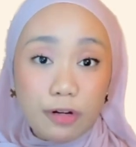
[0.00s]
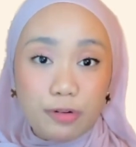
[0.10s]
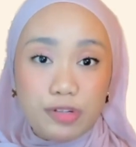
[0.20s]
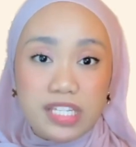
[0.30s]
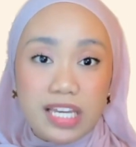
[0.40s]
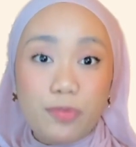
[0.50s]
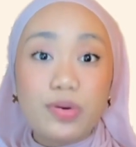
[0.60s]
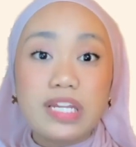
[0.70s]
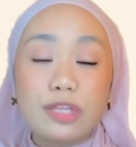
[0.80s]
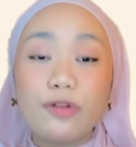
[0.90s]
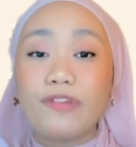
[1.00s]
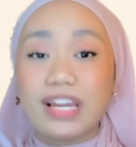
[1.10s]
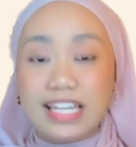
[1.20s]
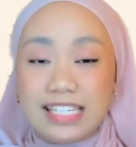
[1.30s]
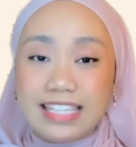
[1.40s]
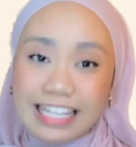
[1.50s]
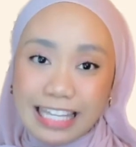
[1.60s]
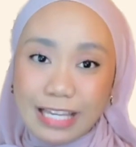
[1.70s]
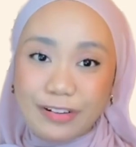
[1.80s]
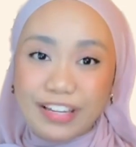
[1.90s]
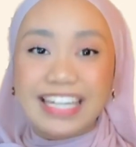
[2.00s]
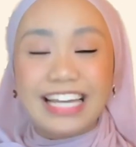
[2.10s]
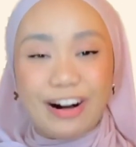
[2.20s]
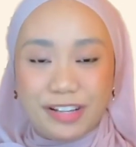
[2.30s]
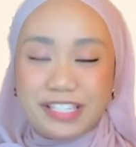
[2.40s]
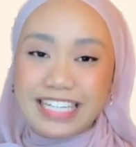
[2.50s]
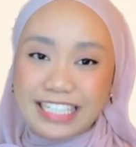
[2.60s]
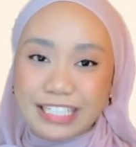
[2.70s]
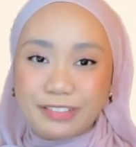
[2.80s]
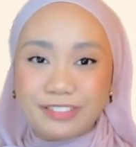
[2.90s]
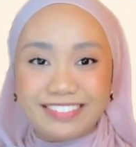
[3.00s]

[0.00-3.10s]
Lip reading: cruzi, we need to find its DTU in the host tissue.